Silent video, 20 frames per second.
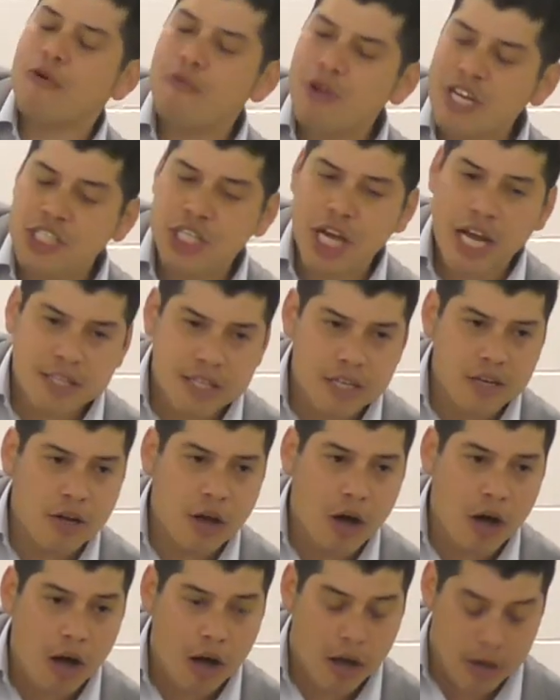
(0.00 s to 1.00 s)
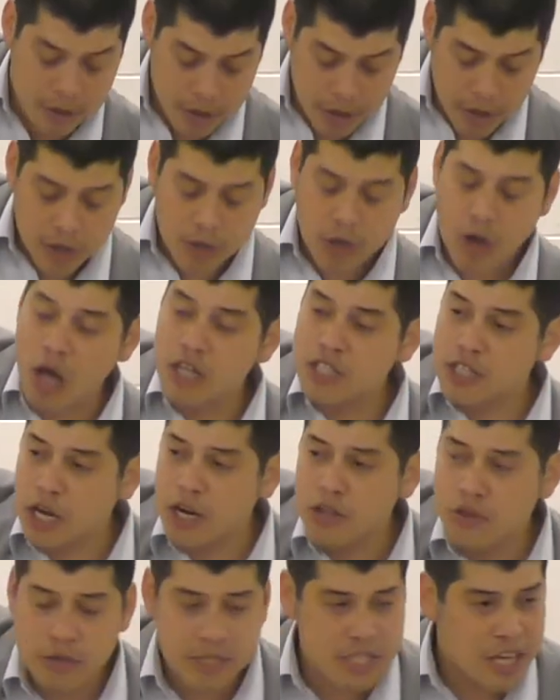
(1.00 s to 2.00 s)
rejecting God, God's going
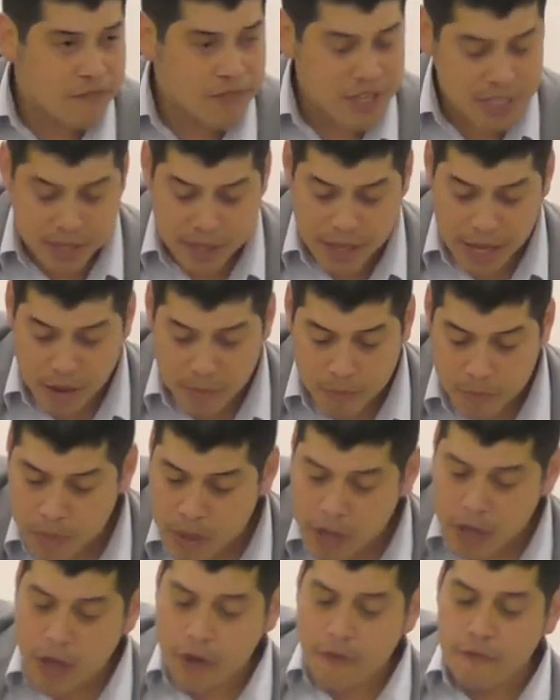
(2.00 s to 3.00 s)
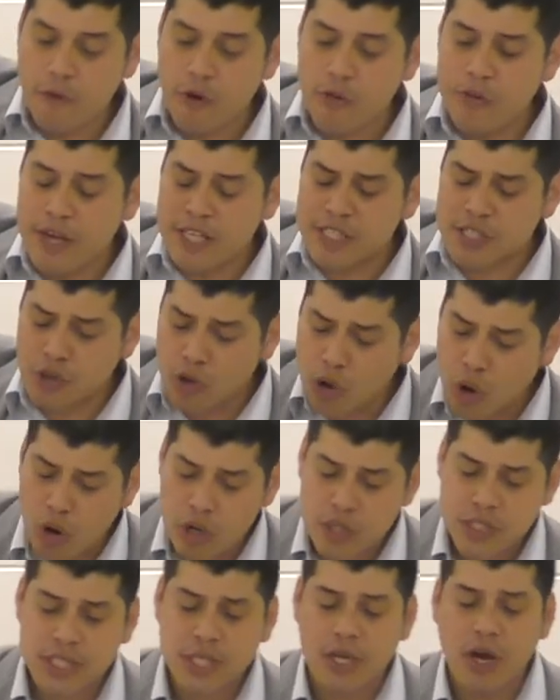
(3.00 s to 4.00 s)
to do something to them. For this
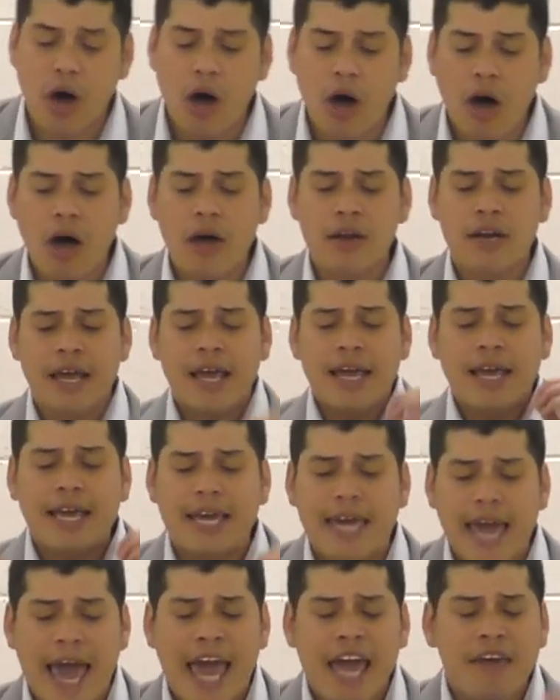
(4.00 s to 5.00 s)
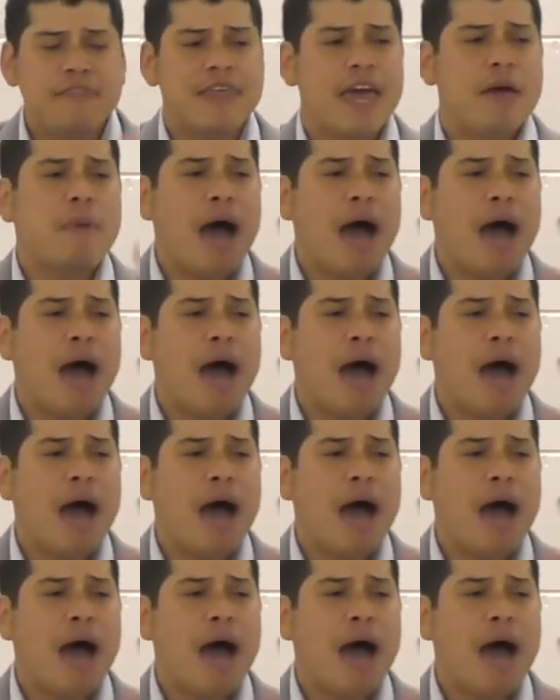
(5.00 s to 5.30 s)
cause, God gave them